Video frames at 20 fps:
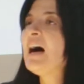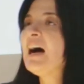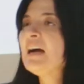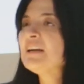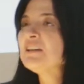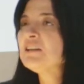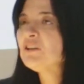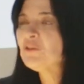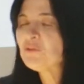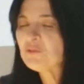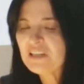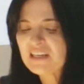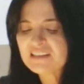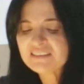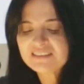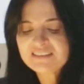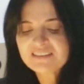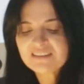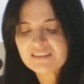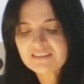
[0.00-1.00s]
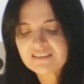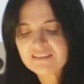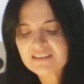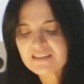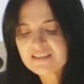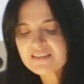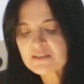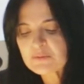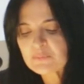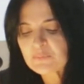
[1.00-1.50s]
I know that
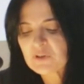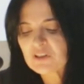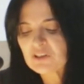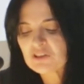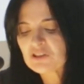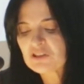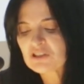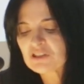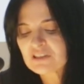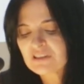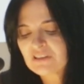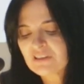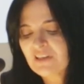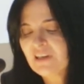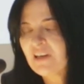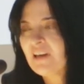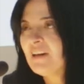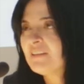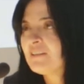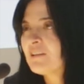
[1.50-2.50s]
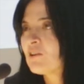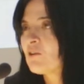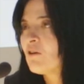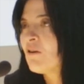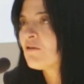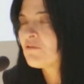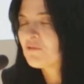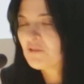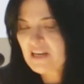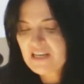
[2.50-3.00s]
this speech at a
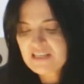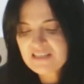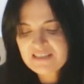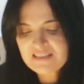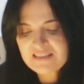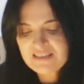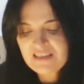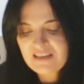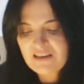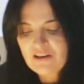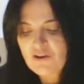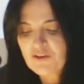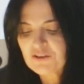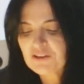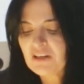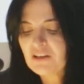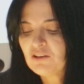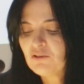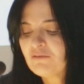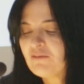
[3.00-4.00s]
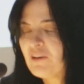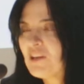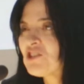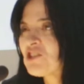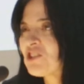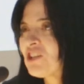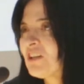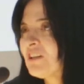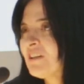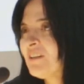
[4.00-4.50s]
Congress on
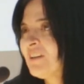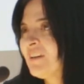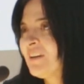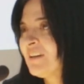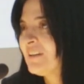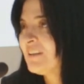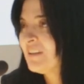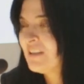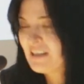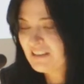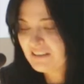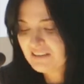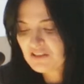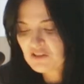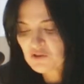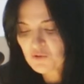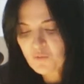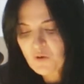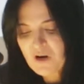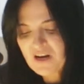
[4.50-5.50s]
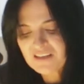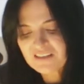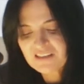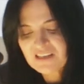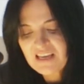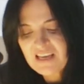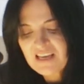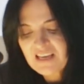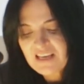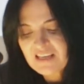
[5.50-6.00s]
innovation like this one
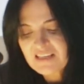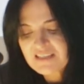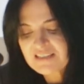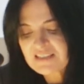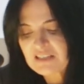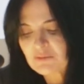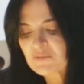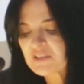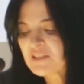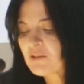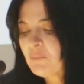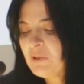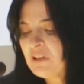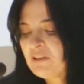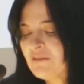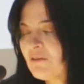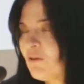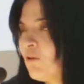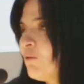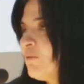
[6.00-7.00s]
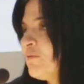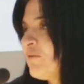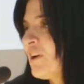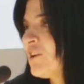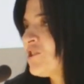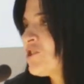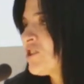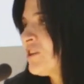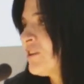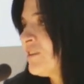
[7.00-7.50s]
seems a bit
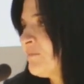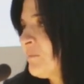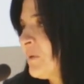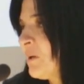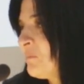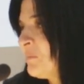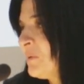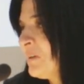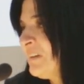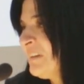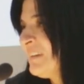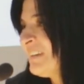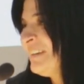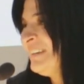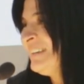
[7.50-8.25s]
old-fashioned, maybe.